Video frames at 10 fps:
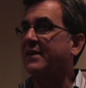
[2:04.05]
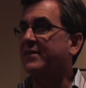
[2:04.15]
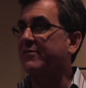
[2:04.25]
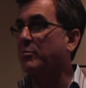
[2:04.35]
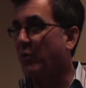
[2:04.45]
I have
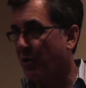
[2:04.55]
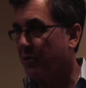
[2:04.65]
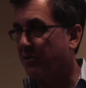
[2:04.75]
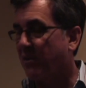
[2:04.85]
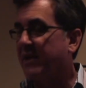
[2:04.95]
to have a
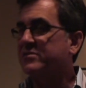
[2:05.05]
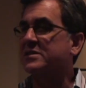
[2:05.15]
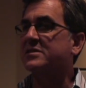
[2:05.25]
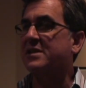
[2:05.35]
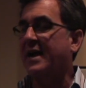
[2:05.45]
brokered
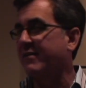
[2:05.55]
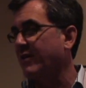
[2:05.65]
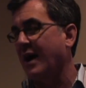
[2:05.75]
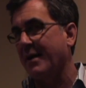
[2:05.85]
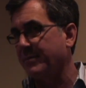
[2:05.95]
license. I
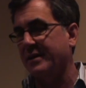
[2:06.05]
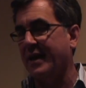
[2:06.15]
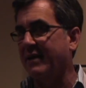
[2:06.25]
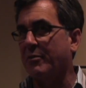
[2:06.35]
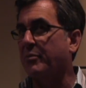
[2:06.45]
happen
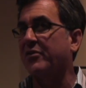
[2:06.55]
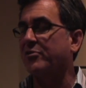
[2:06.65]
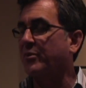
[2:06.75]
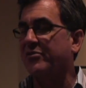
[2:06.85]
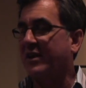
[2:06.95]
to have a
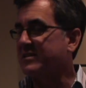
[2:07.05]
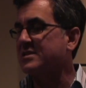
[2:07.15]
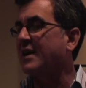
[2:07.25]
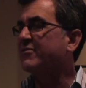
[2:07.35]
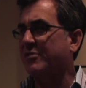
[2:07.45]
principal's
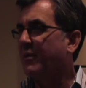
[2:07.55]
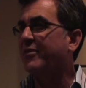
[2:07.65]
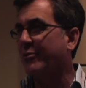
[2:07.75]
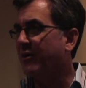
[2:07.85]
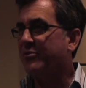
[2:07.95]
license. I have some
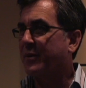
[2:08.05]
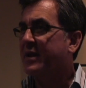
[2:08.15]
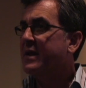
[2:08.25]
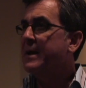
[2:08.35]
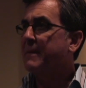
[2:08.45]
other ones, but.